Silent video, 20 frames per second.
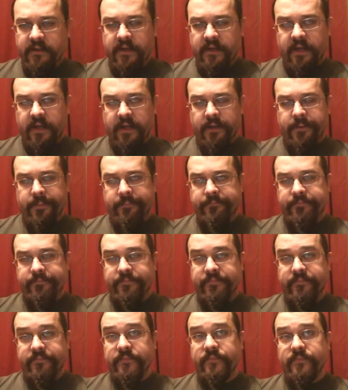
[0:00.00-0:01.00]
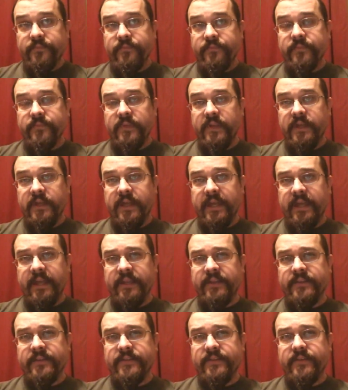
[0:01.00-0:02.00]

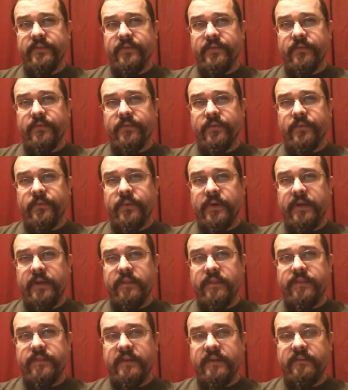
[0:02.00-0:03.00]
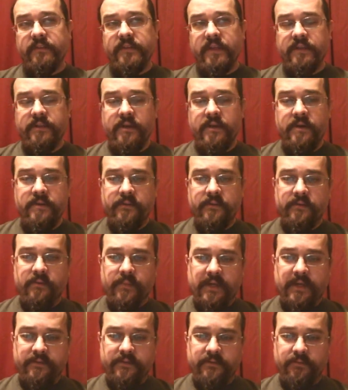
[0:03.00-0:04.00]
And one of the things that they notice
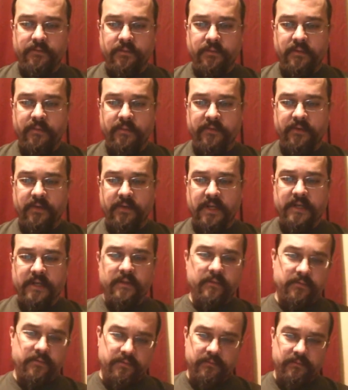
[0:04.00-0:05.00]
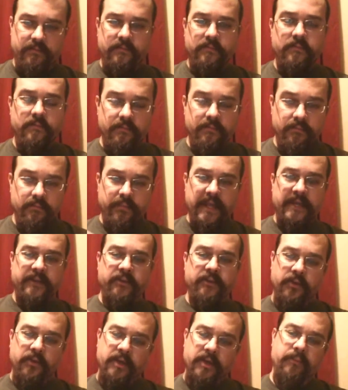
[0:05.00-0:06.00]
about this room as they're kind of
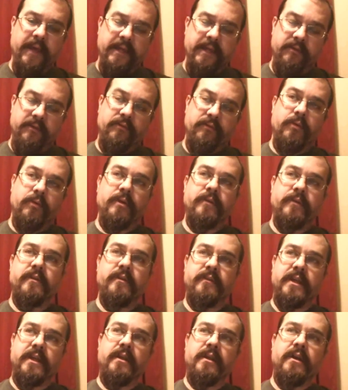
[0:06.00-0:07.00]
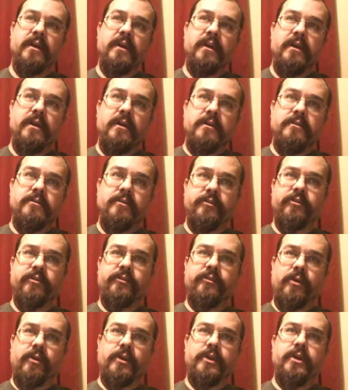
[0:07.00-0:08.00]
bantering back and forth is that there's a
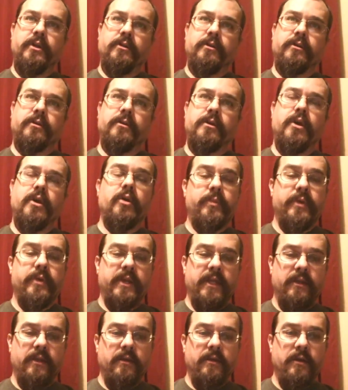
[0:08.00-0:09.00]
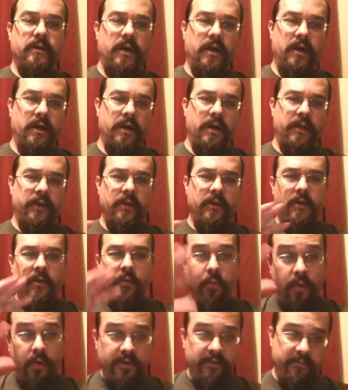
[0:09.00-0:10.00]
circular opening on
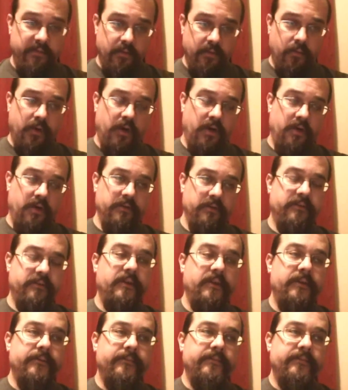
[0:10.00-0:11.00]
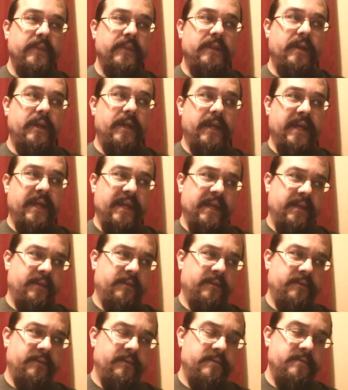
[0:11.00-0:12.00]
one of the walls,
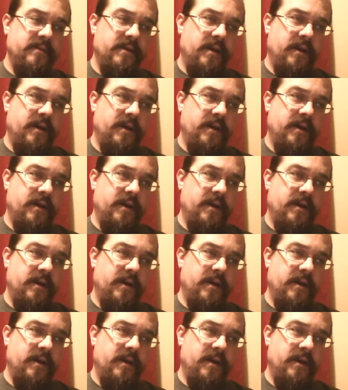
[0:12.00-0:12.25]
and